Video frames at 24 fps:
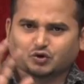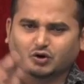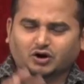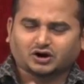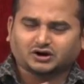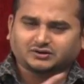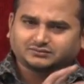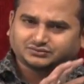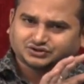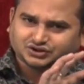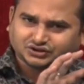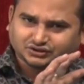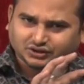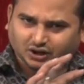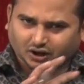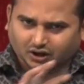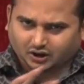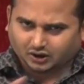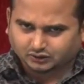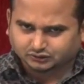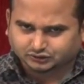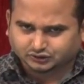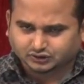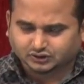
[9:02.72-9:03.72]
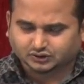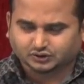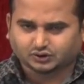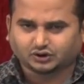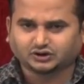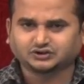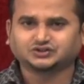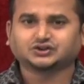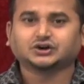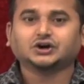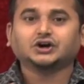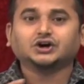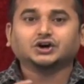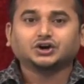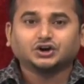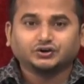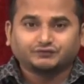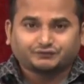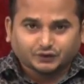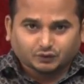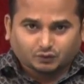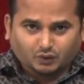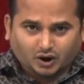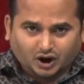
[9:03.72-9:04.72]
columns in the all the rows
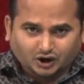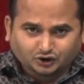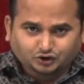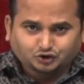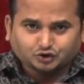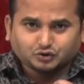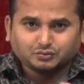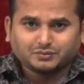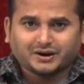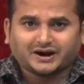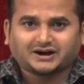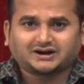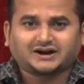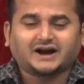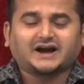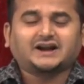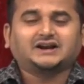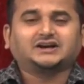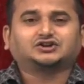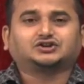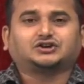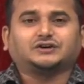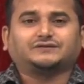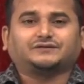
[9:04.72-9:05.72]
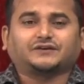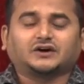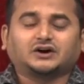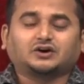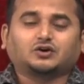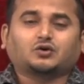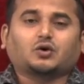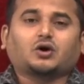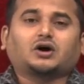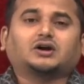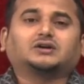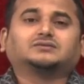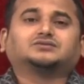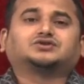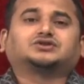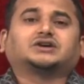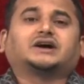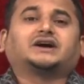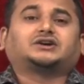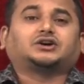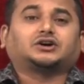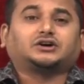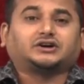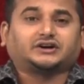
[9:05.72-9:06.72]
if you want to maintaining different columns
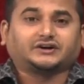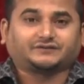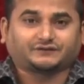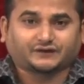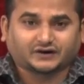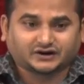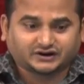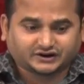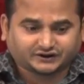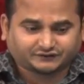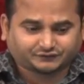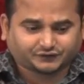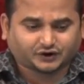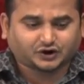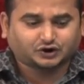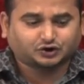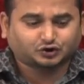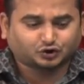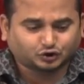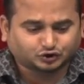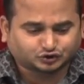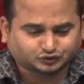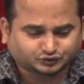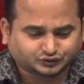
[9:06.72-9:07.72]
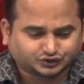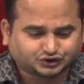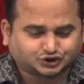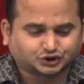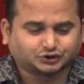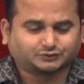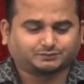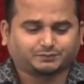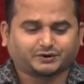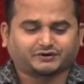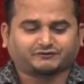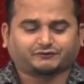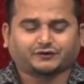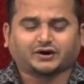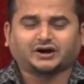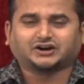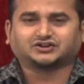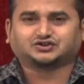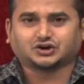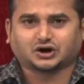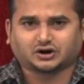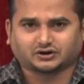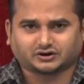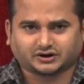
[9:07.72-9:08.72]
at uh, different different rows we should prefer
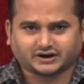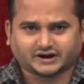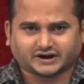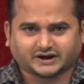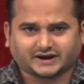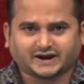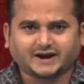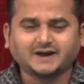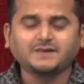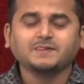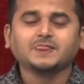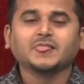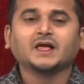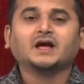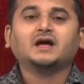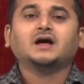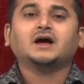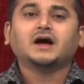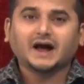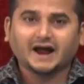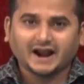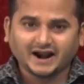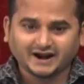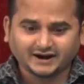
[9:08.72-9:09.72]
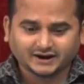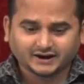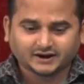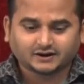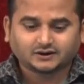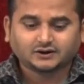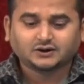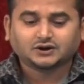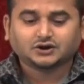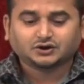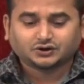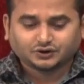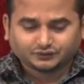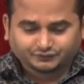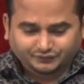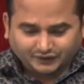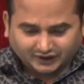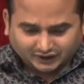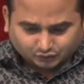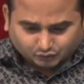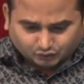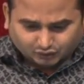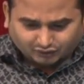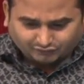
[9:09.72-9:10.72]
jagged array and if you
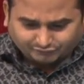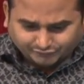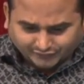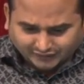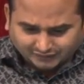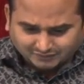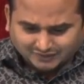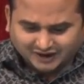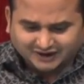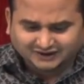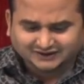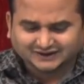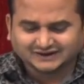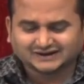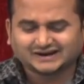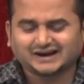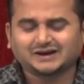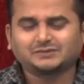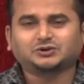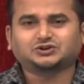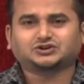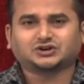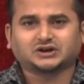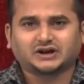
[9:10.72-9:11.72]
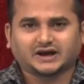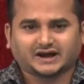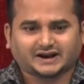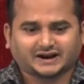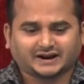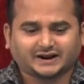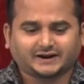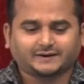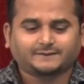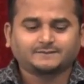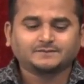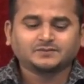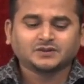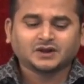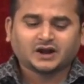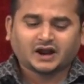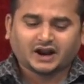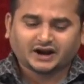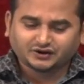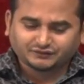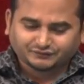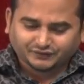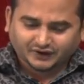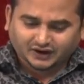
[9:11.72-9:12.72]
are go for multi-dimensional array
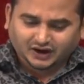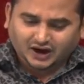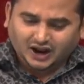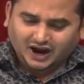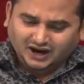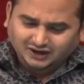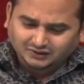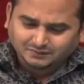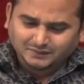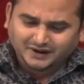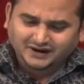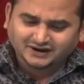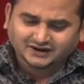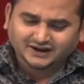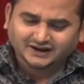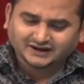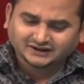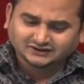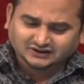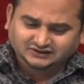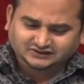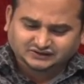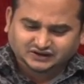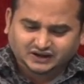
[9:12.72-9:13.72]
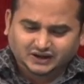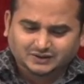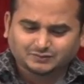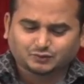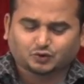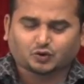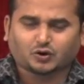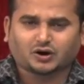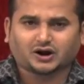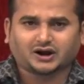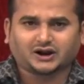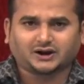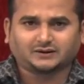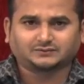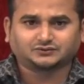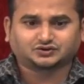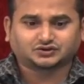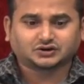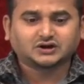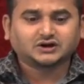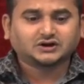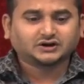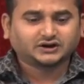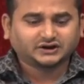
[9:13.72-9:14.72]
and if you are not maintaining the same
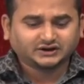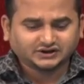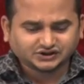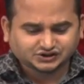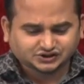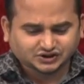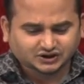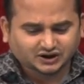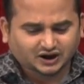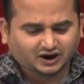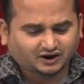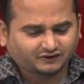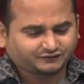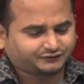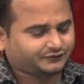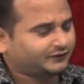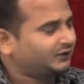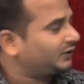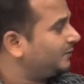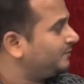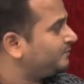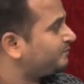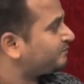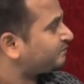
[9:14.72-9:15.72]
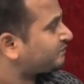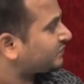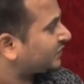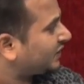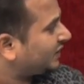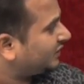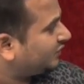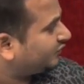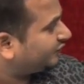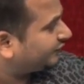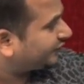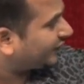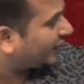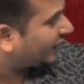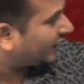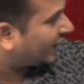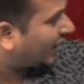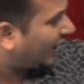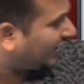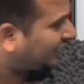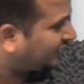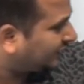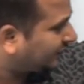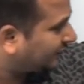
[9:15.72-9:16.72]
columns instead of uh, if you are
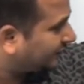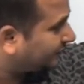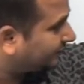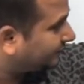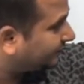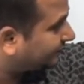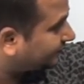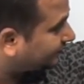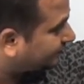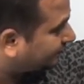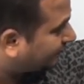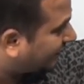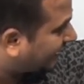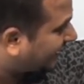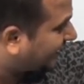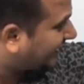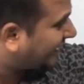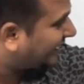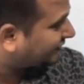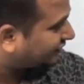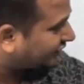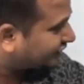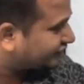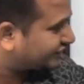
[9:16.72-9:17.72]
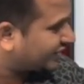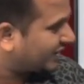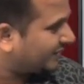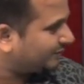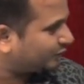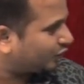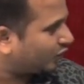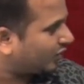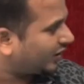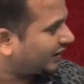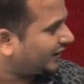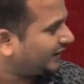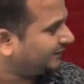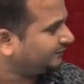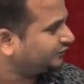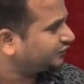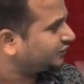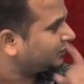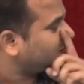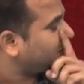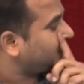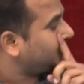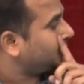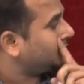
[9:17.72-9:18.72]
not uh, maintaining the same columns
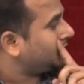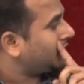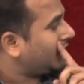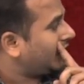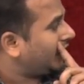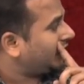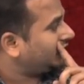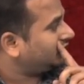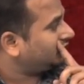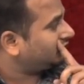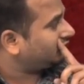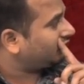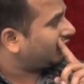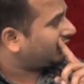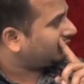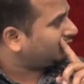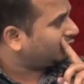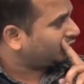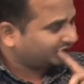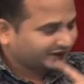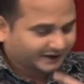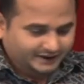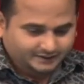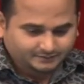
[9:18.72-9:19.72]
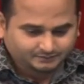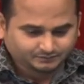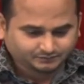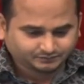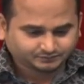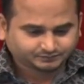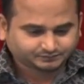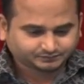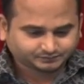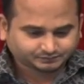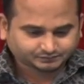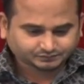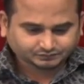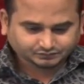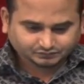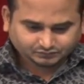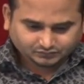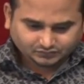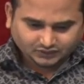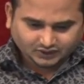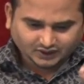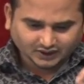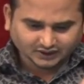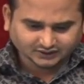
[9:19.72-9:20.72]
and one more time
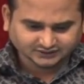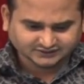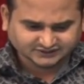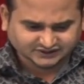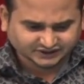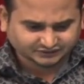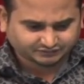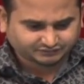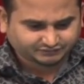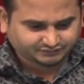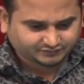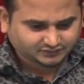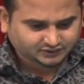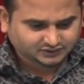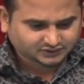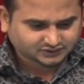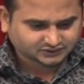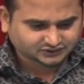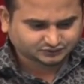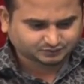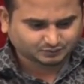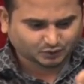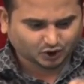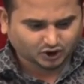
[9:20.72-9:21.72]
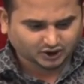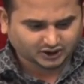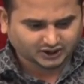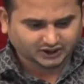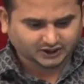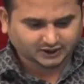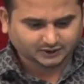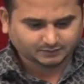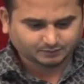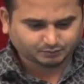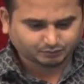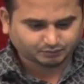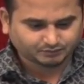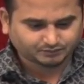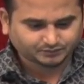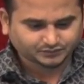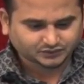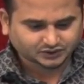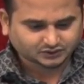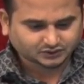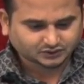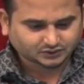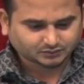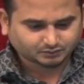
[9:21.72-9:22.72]
see small uh,
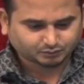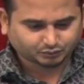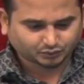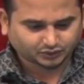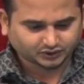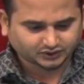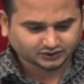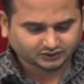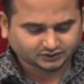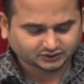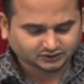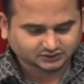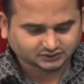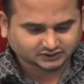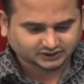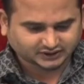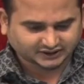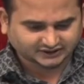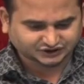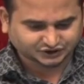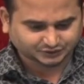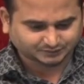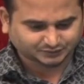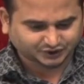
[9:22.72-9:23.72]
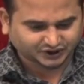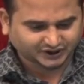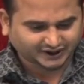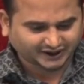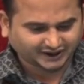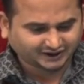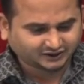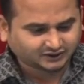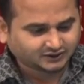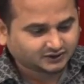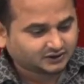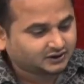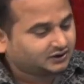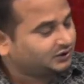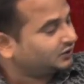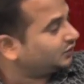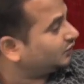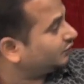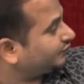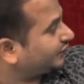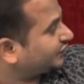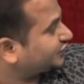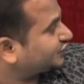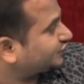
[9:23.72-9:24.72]
concept here
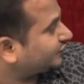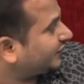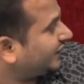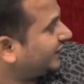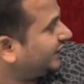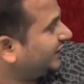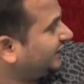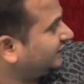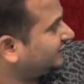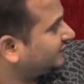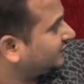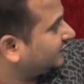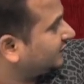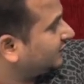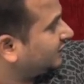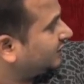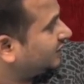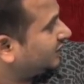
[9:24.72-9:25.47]
first one is